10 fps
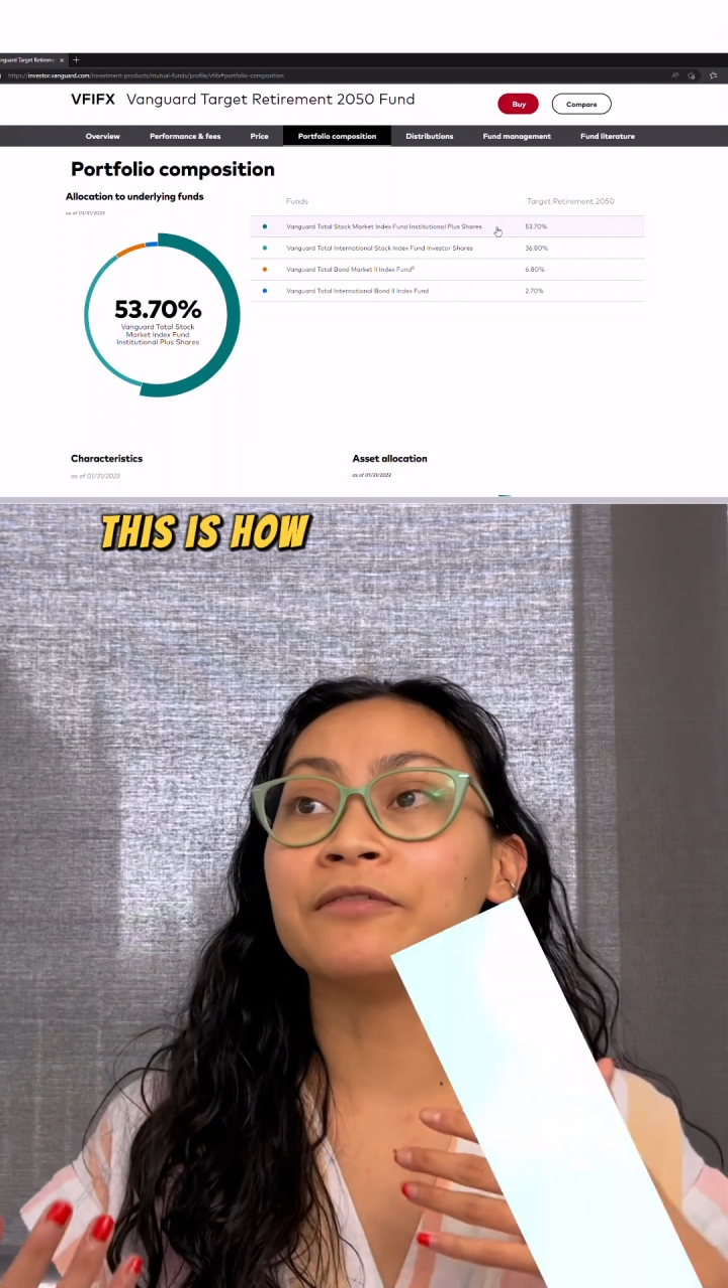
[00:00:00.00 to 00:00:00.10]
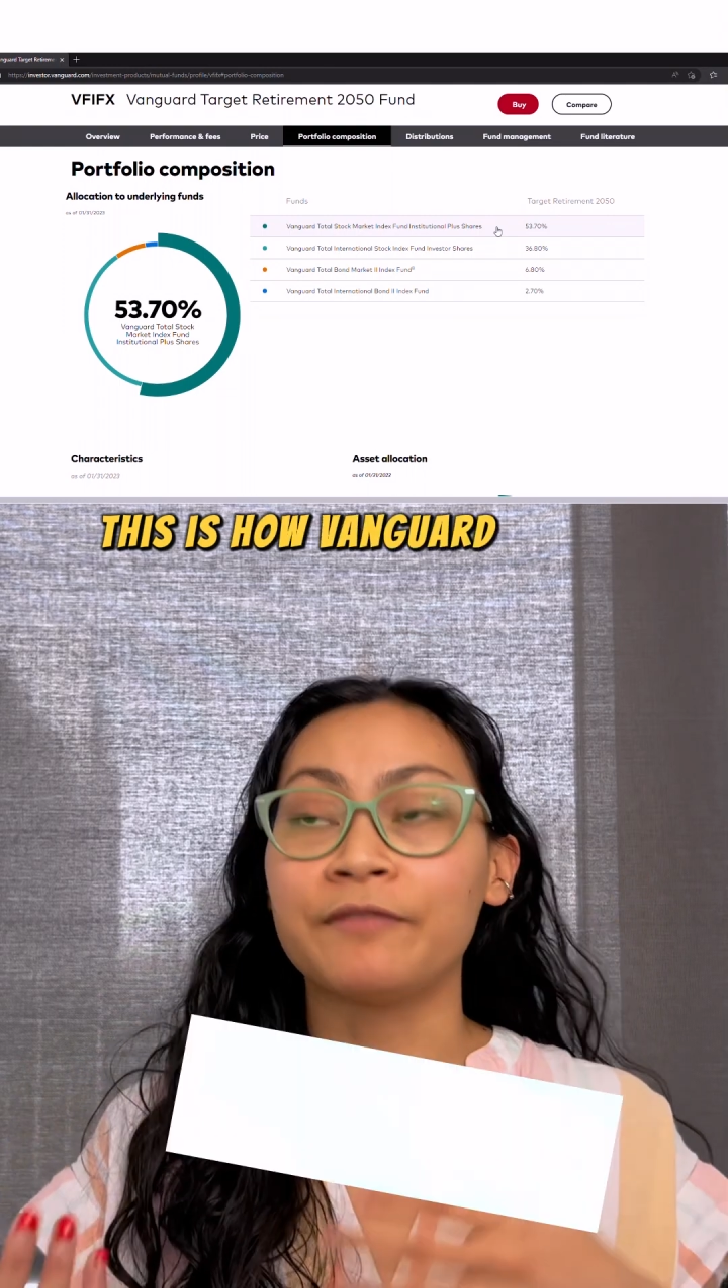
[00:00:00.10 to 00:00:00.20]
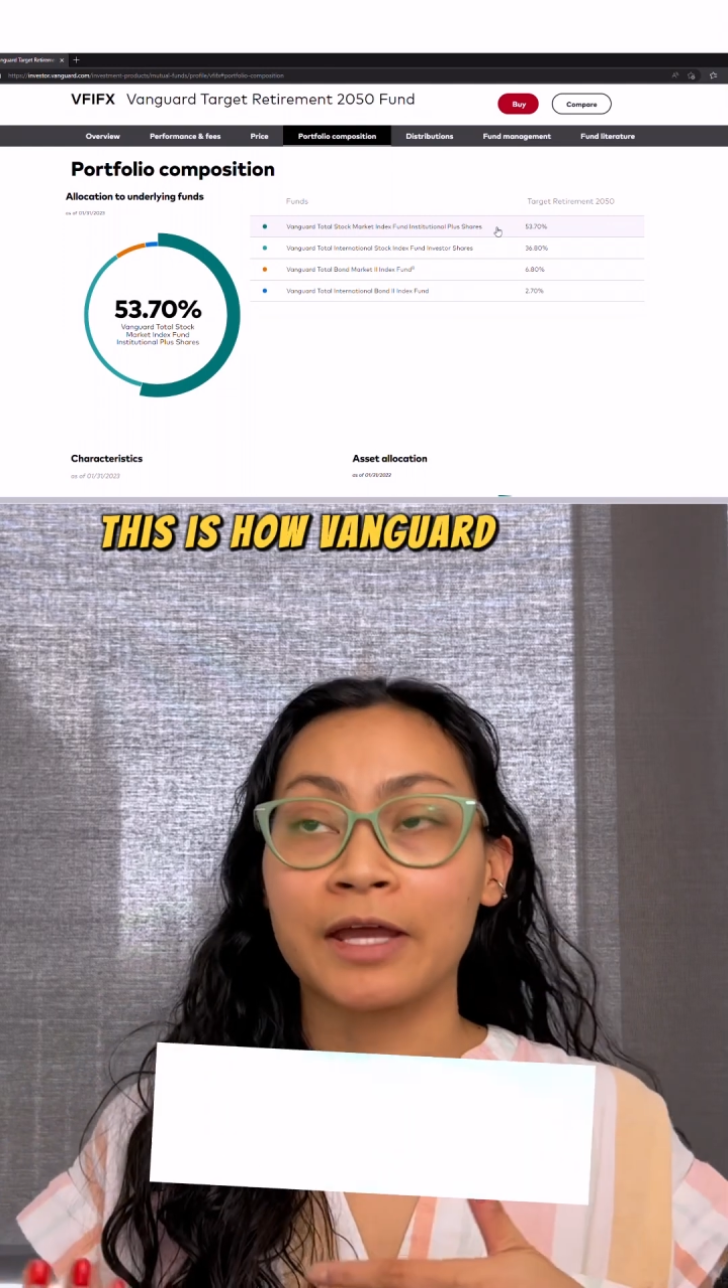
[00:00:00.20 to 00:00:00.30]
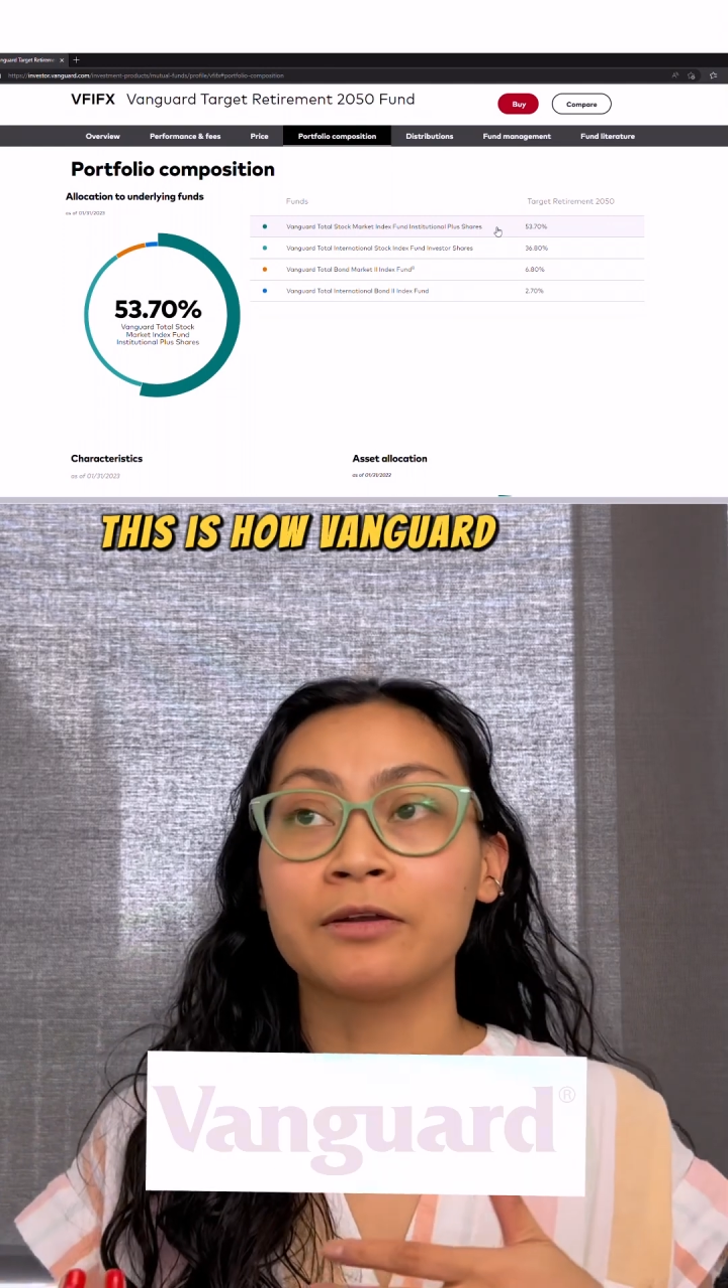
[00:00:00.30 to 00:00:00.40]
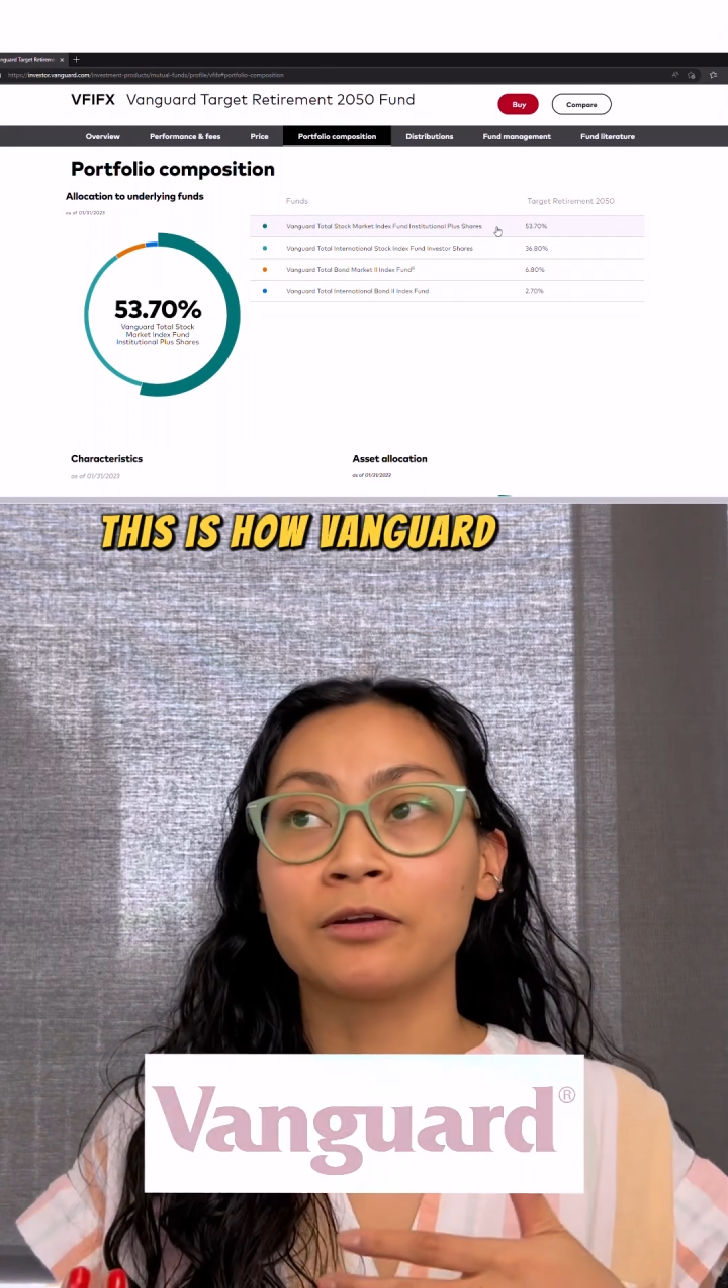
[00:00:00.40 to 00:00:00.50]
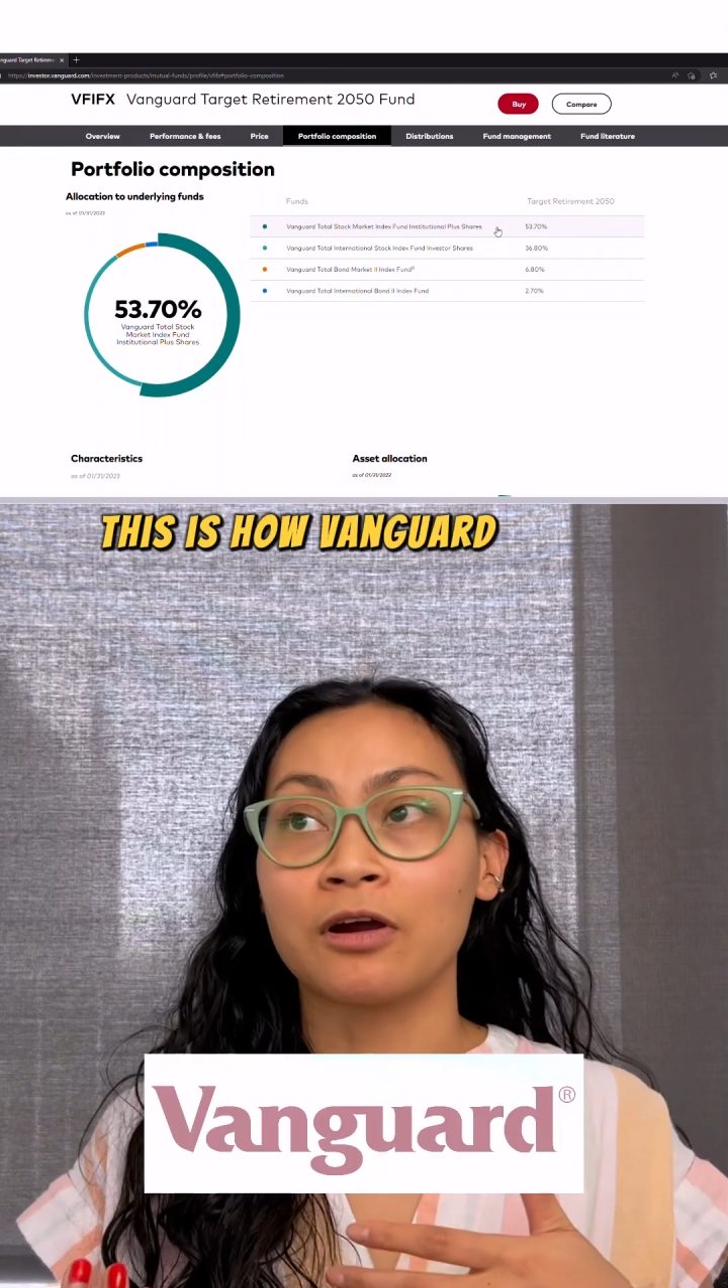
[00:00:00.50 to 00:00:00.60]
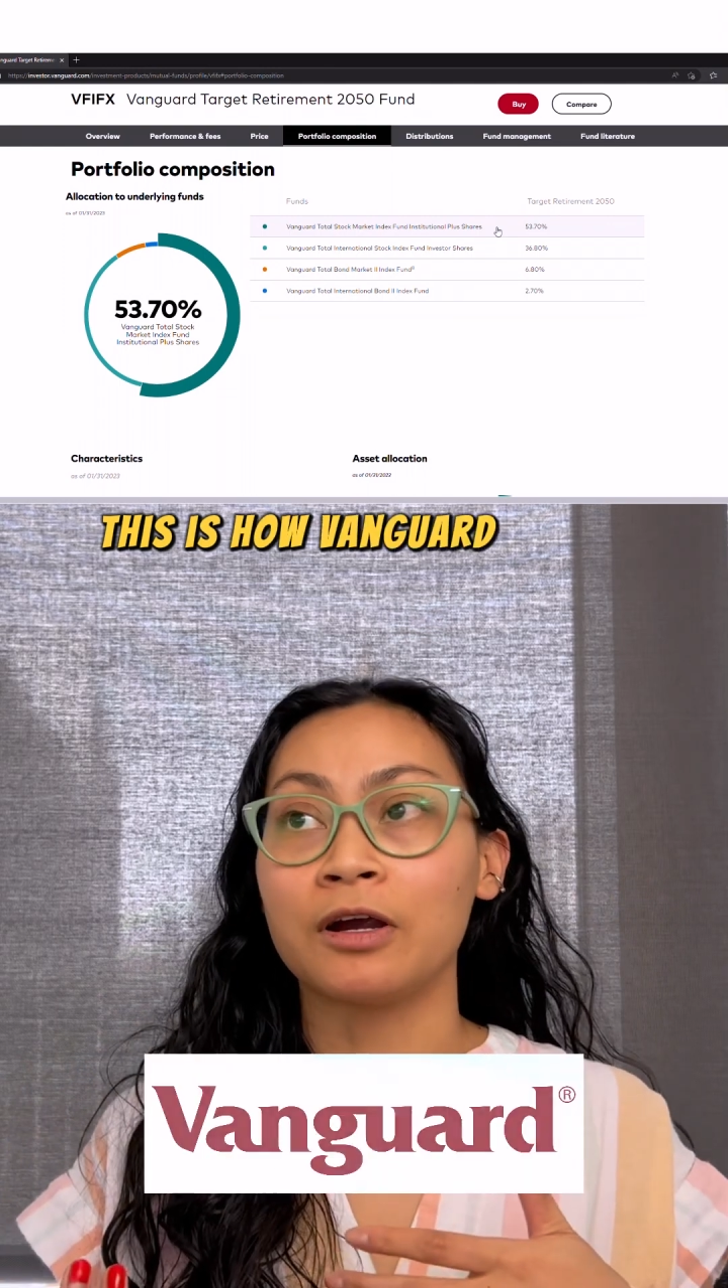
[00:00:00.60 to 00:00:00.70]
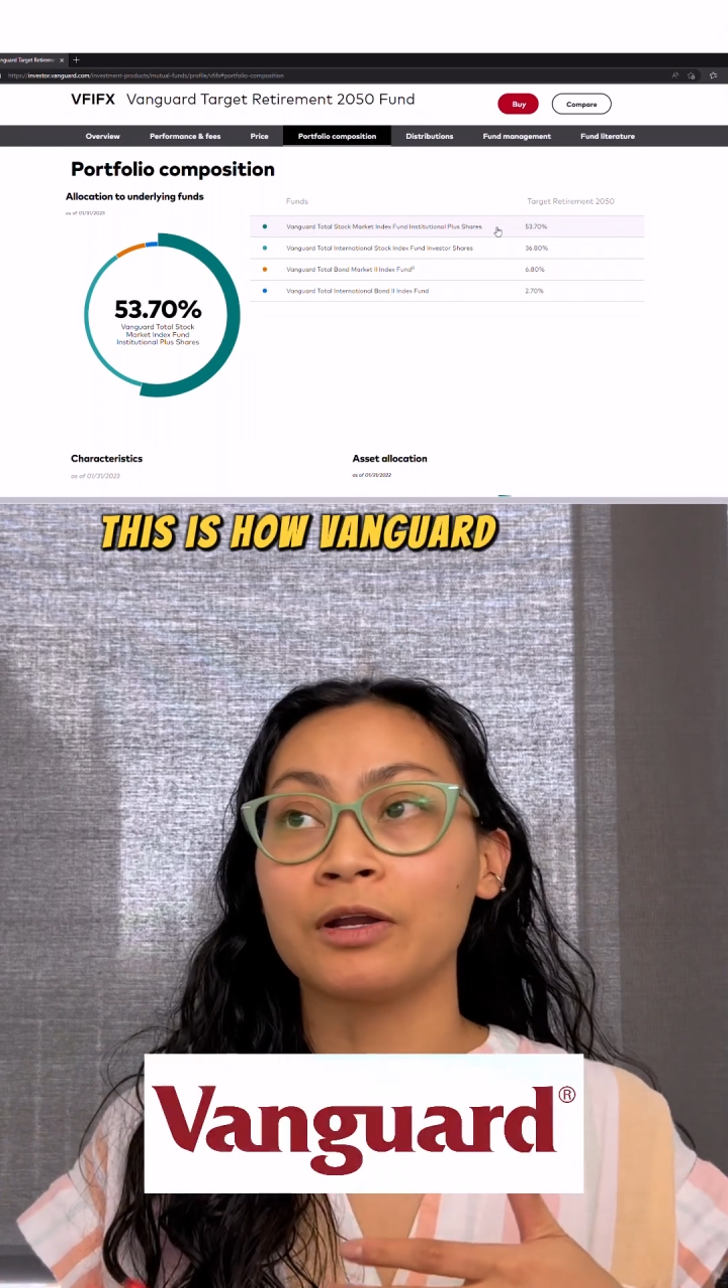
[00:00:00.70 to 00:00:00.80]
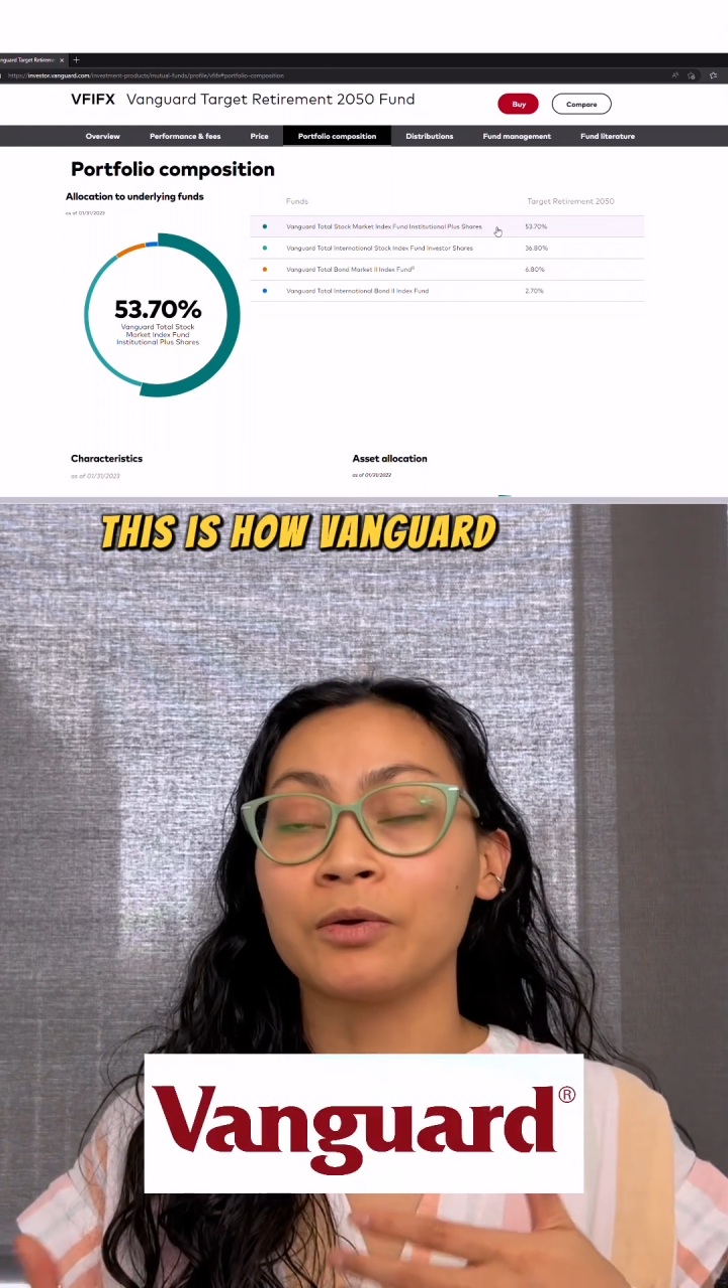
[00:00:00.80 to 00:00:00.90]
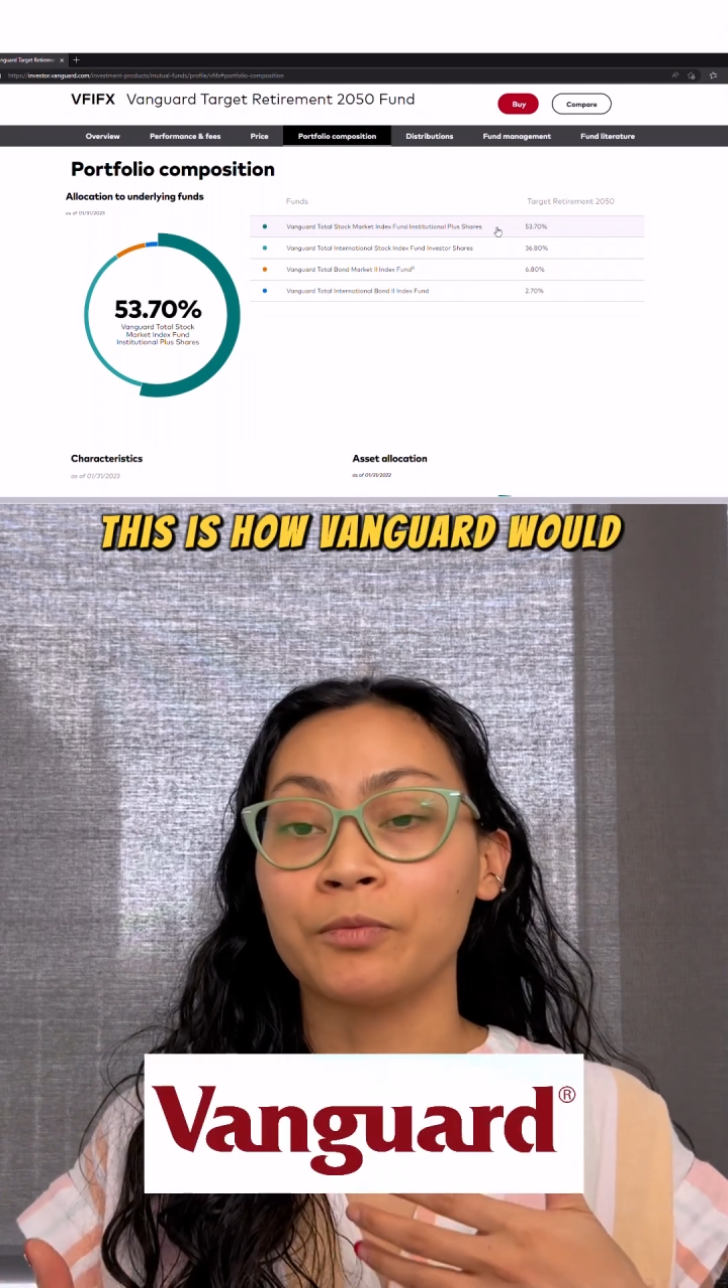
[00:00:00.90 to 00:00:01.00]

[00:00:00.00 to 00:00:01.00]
Vanguard